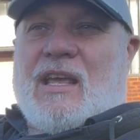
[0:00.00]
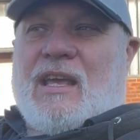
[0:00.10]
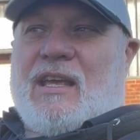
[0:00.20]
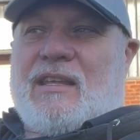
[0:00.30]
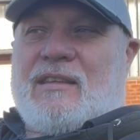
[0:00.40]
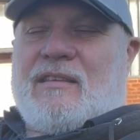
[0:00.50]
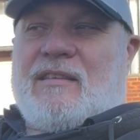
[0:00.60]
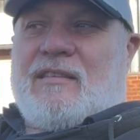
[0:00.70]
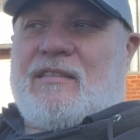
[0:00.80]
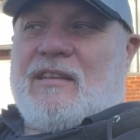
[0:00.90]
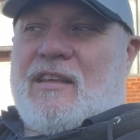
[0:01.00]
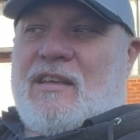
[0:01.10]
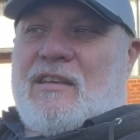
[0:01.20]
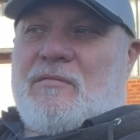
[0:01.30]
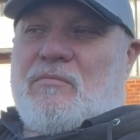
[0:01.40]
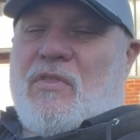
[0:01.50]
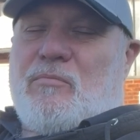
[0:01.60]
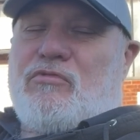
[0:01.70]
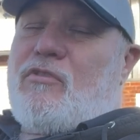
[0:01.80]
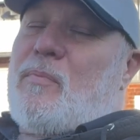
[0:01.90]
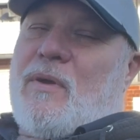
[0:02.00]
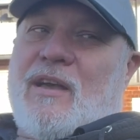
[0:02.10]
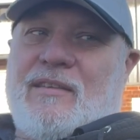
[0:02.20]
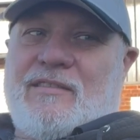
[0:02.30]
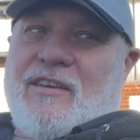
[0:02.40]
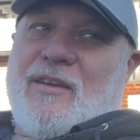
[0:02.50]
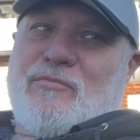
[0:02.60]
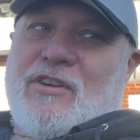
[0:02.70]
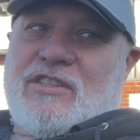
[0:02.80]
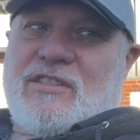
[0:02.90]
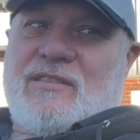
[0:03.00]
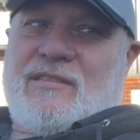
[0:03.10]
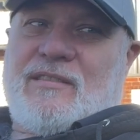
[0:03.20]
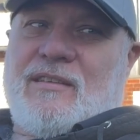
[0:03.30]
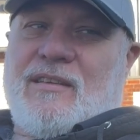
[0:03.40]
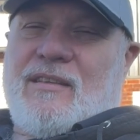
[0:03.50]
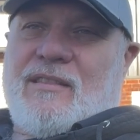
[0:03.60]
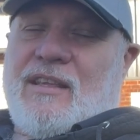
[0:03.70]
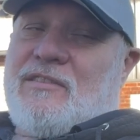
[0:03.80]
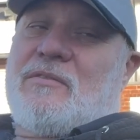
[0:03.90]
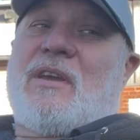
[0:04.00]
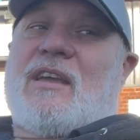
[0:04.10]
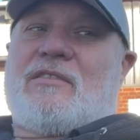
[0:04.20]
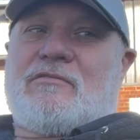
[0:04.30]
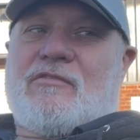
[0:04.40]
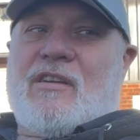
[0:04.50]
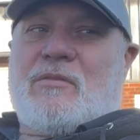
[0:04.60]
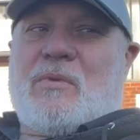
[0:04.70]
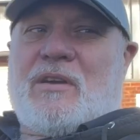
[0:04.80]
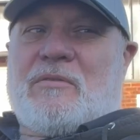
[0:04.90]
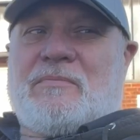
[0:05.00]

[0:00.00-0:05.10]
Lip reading: and the proper tyre pressures, they do handle rather well.